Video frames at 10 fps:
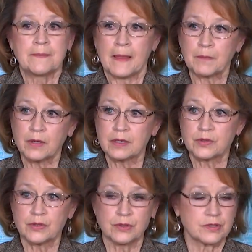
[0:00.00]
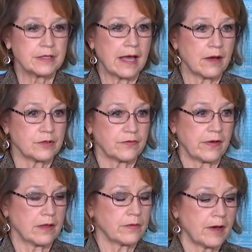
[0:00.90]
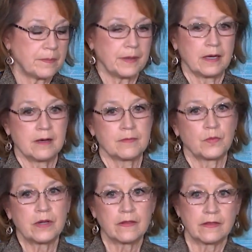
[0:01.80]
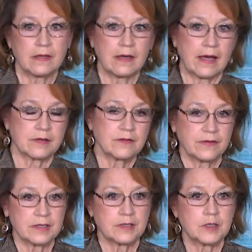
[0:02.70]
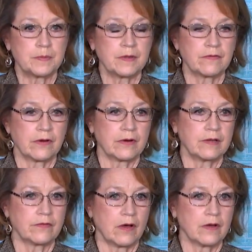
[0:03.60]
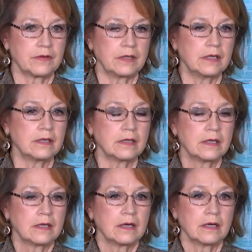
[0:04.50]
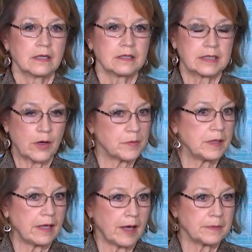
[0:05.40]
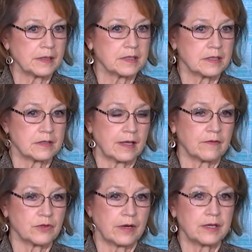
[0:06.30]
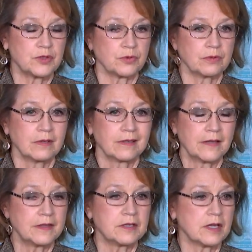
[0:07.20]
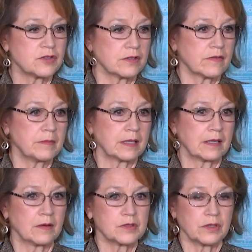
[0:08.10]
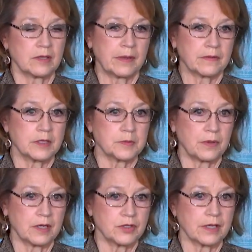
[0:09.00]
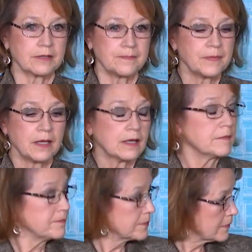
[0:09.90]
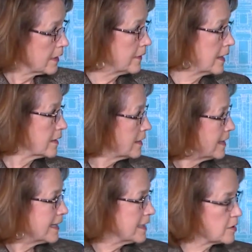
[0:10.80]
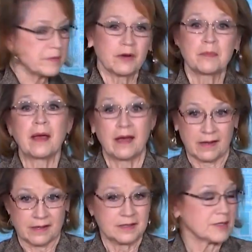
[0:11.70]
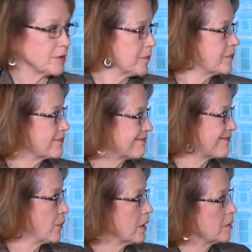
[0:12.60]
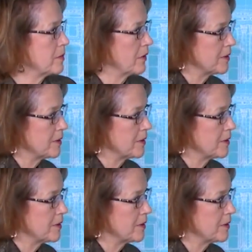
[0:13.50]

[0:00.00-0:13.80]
I'm going to introduce now to follow up um, one of the activists that's been very involved in uh, South Minneapolis as they have tried to get the attention of the Met Council about this project. And that is Mary Paddock. So, welcome, Mary.